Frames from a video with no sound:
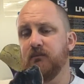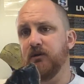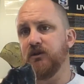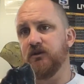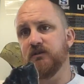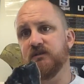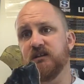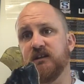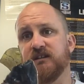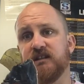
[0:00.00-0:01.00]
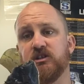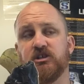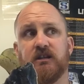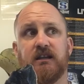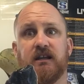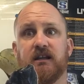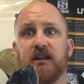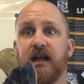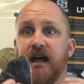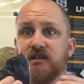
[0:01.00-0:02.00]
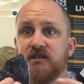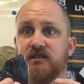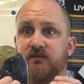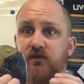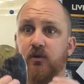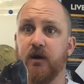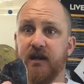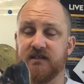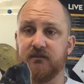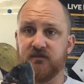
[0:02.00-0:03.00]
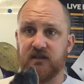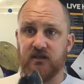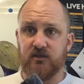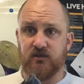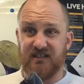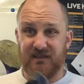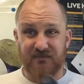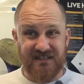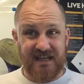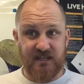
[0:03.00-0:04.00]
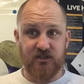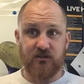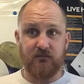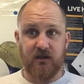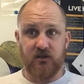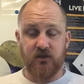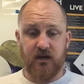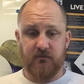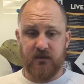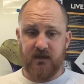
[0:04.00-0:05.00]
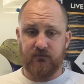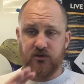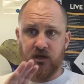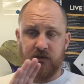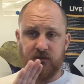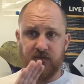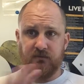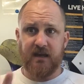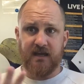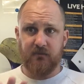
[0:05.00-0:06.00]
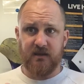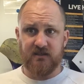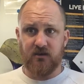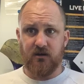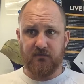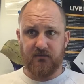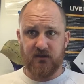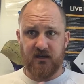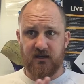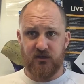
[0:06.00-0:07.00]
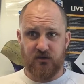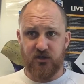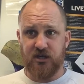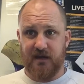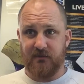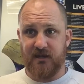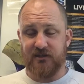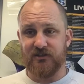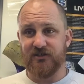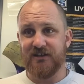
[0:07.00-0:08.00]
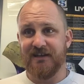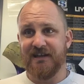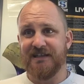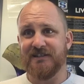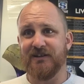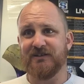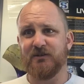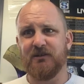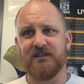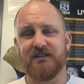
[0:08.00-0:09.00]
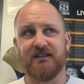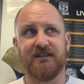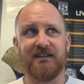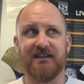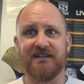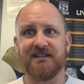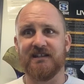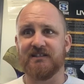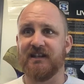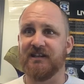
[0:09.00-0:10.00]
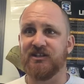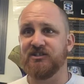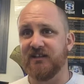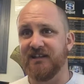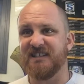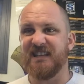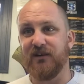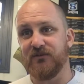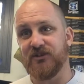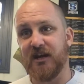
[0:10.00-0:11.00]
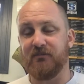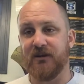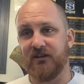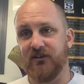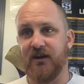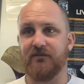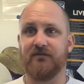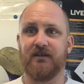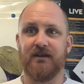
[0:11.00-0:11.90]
because it essentially lasts for quite a substantial amount of time. And every time you flake a piece off, you get a new sharp edge. So it's almost, in a sense, like a self-sharpening knife.